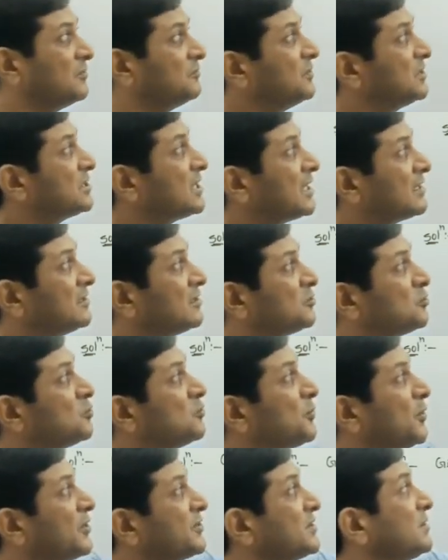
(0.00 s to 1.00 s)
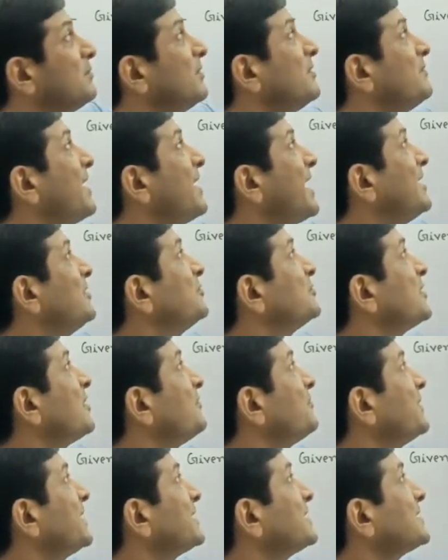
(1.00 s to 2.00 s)
Which are the two possible values
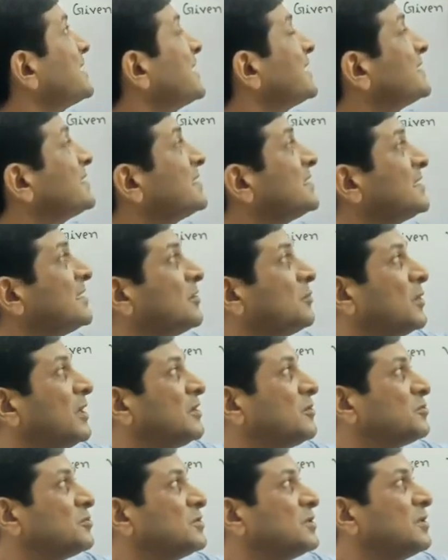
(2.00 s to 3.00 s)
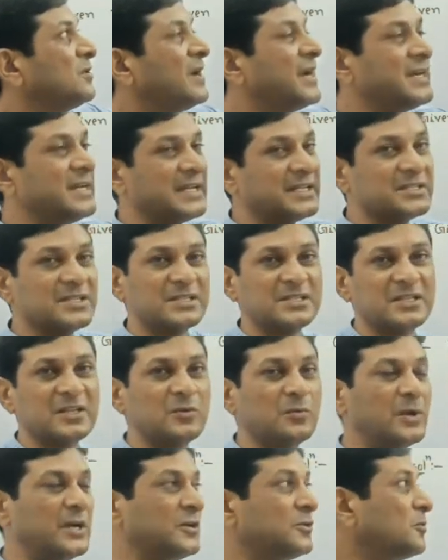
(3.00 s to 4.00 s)
of x? X is equal to 0 and x is
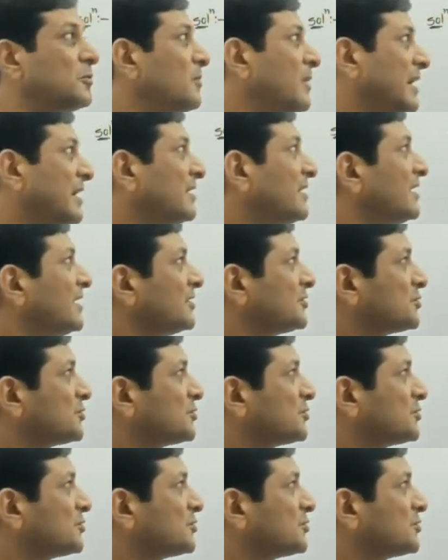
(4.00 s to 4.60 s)
equal to 1.